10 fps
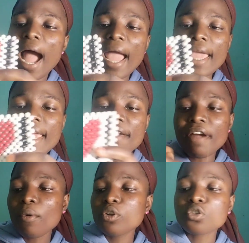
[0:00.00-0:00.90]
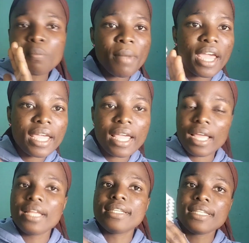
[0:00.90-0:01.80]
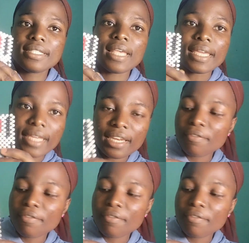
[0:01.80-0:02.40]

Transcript: if I want to make this again,